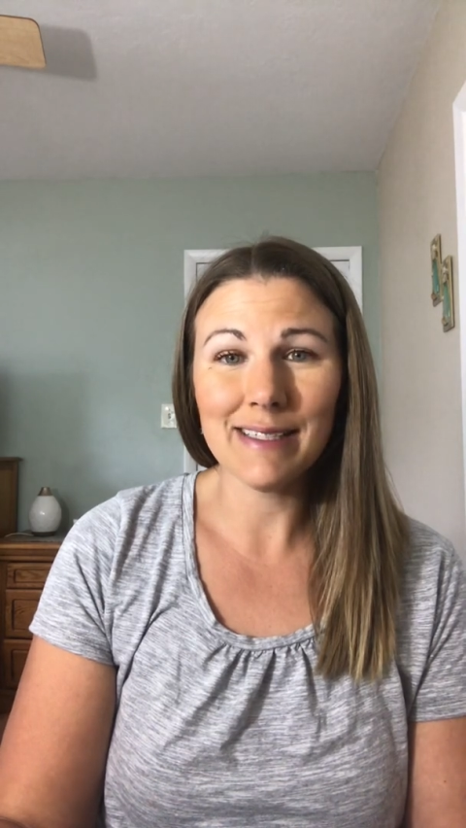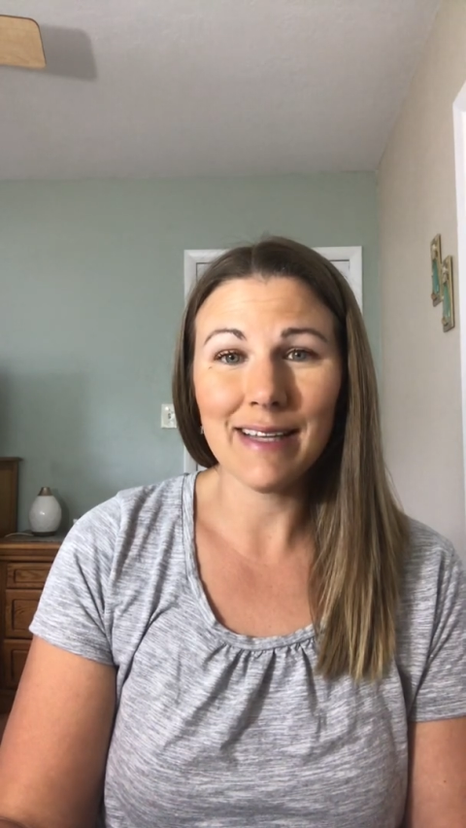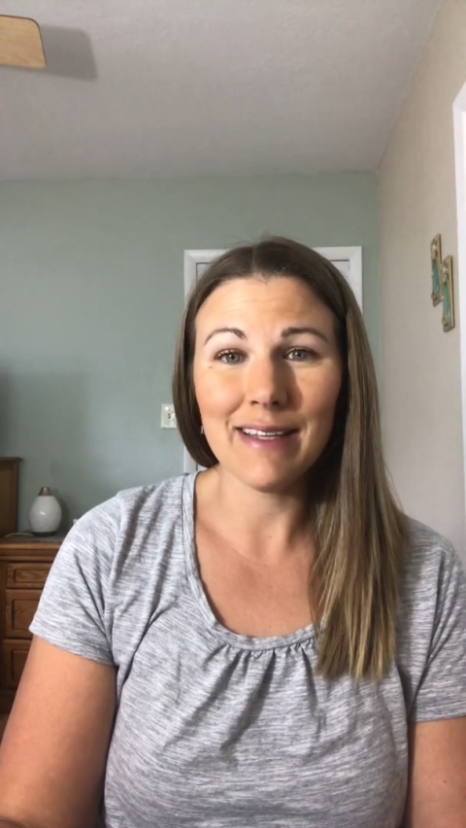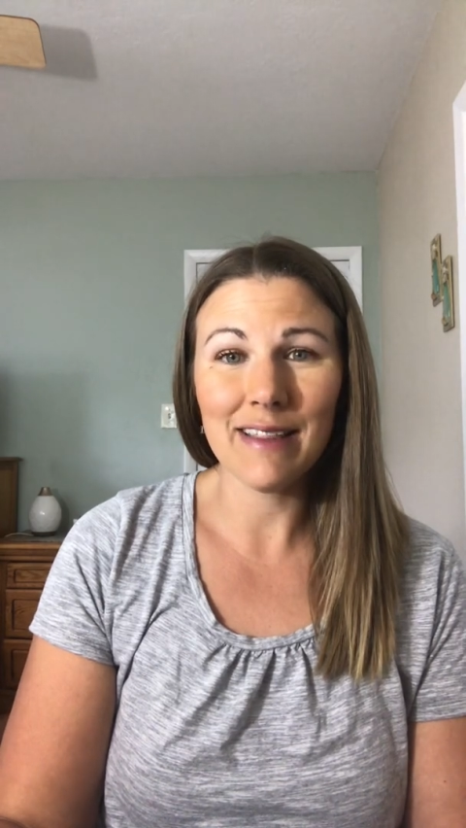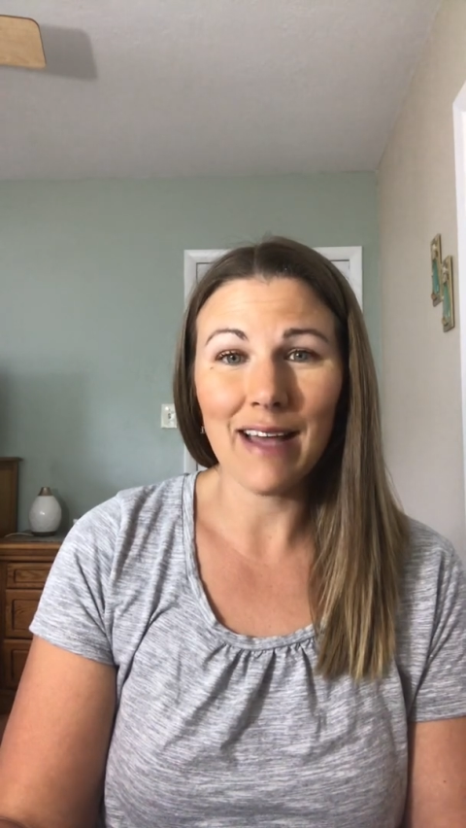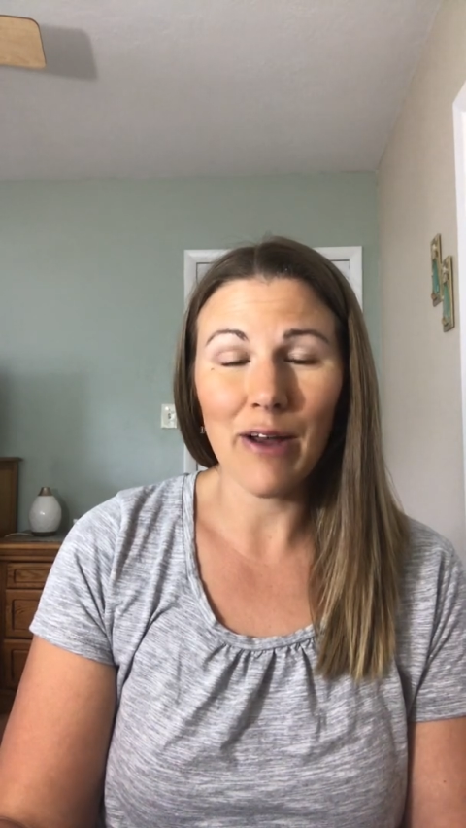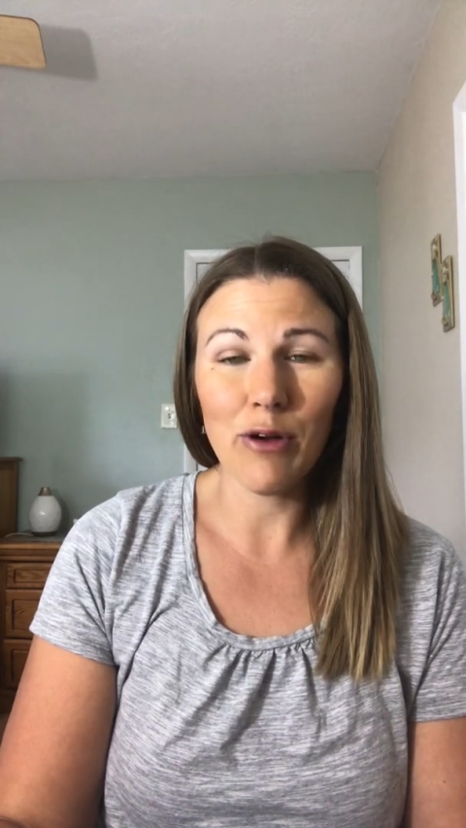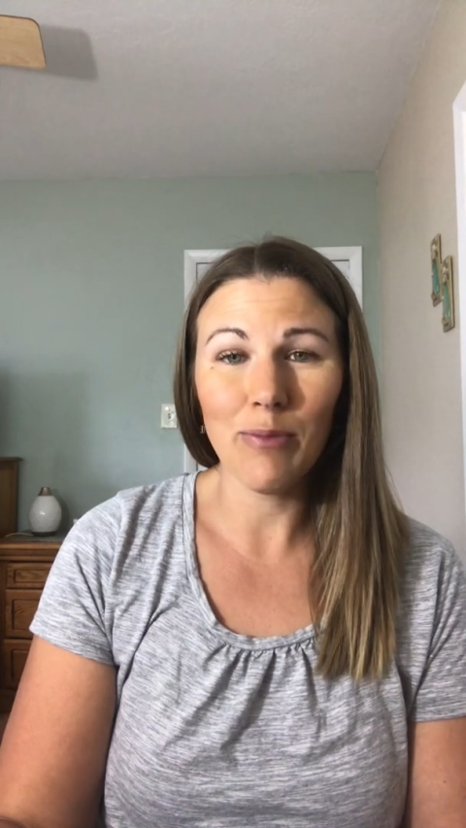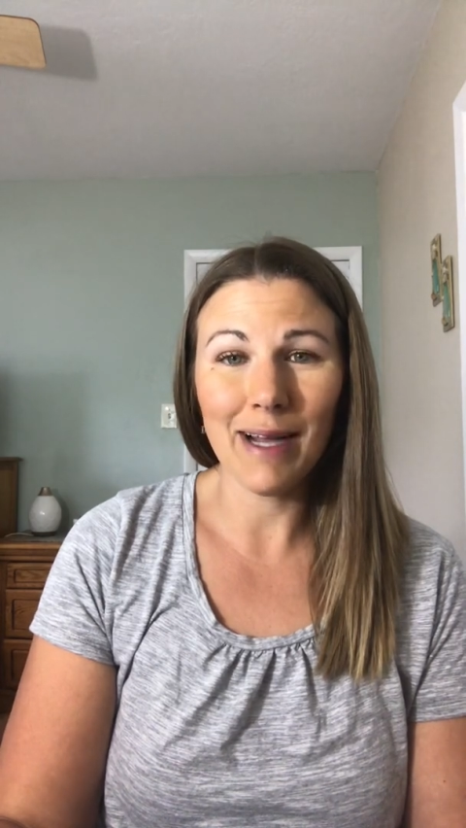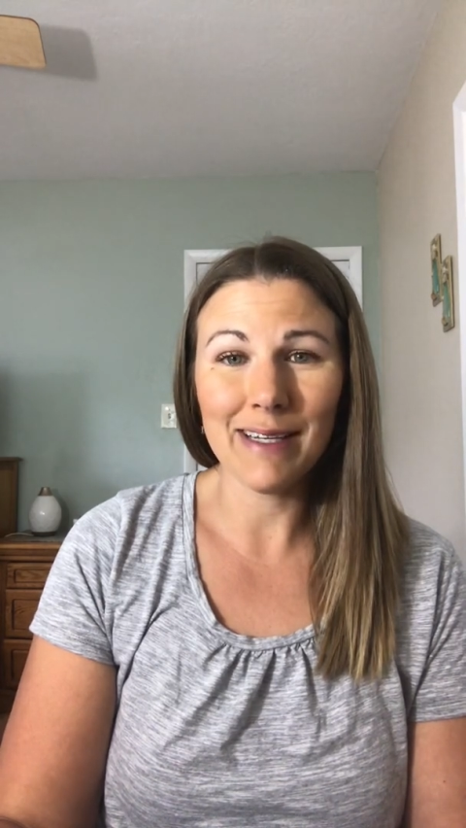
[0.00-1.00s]
and the
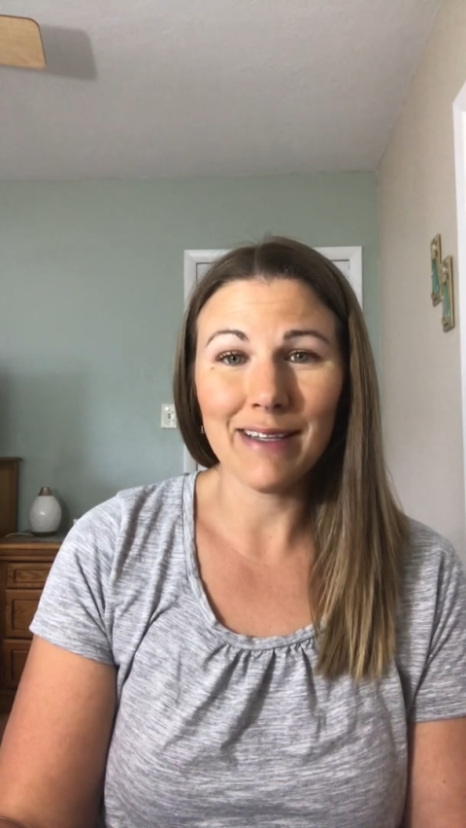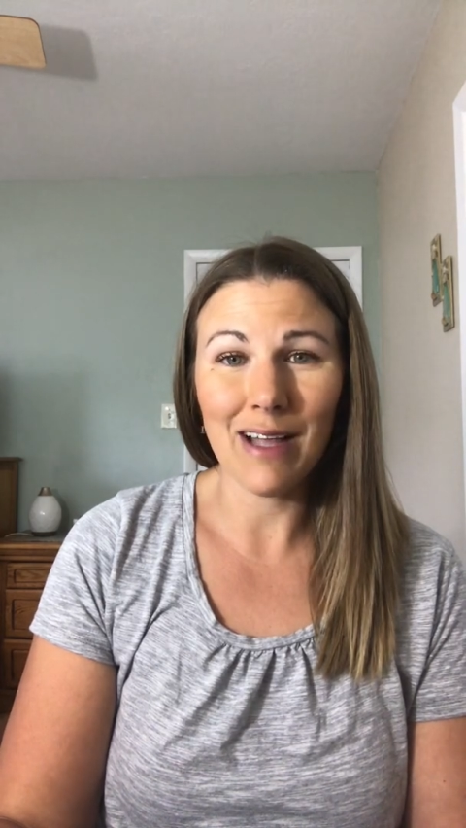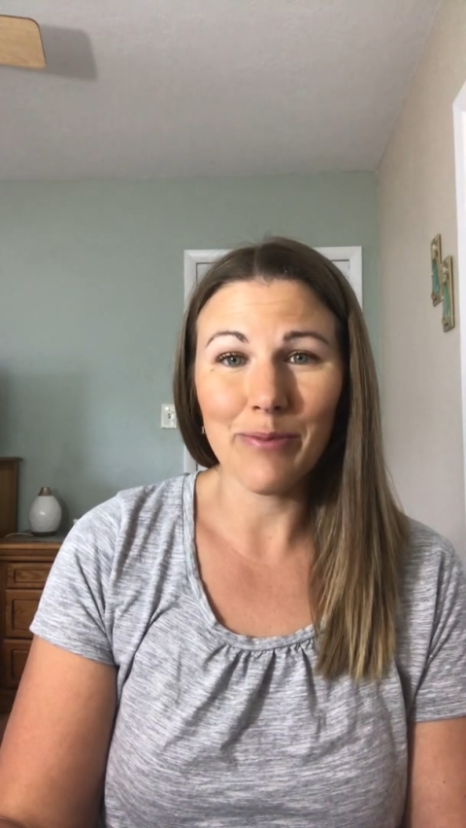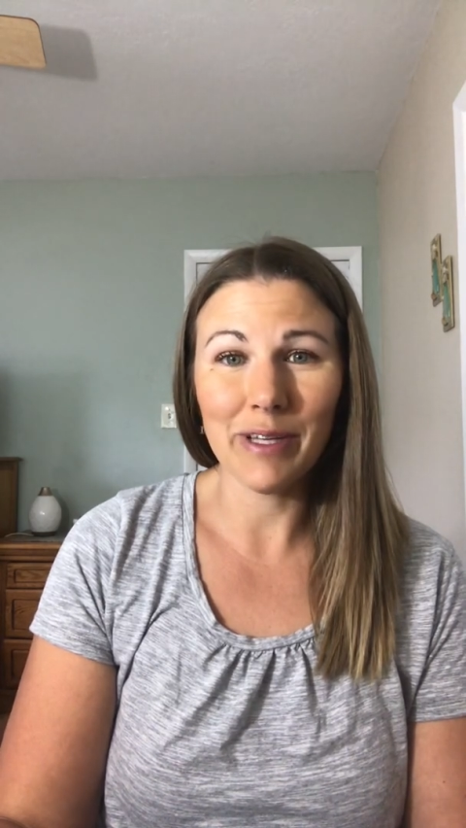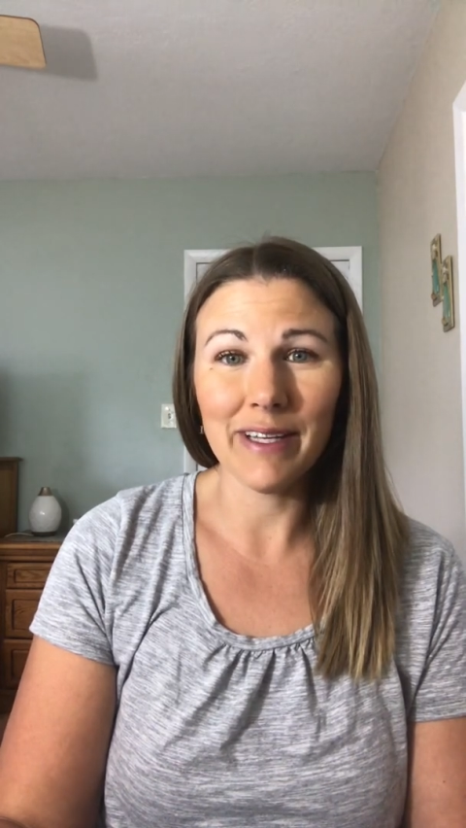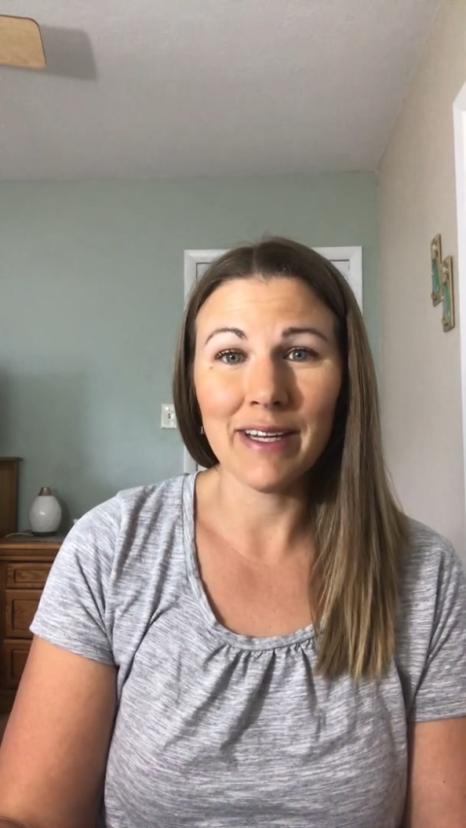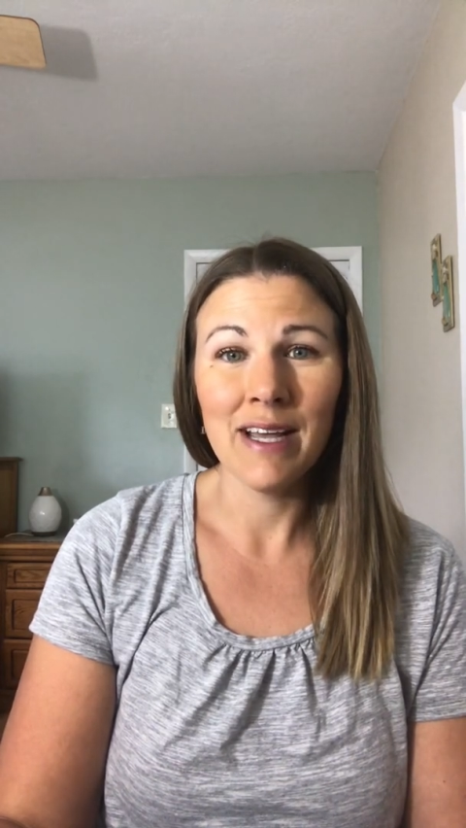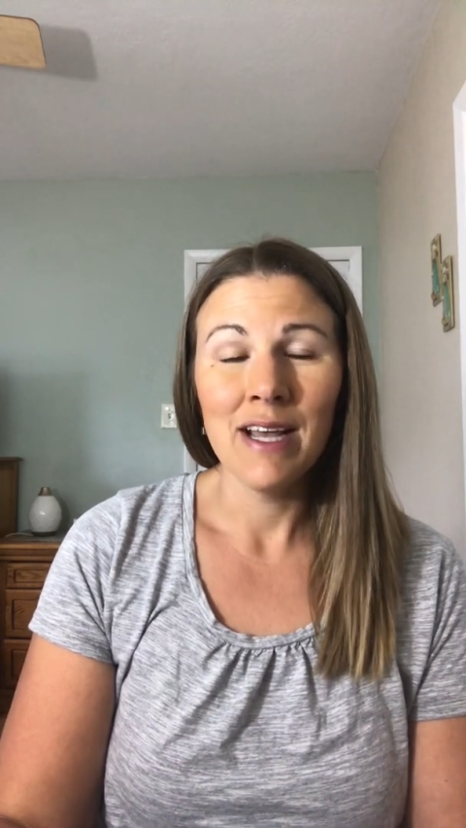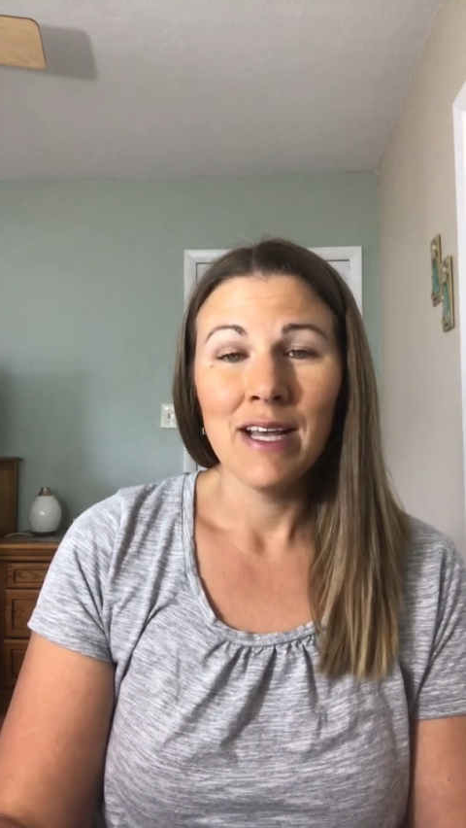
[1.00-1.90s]
thyroid binding globulin.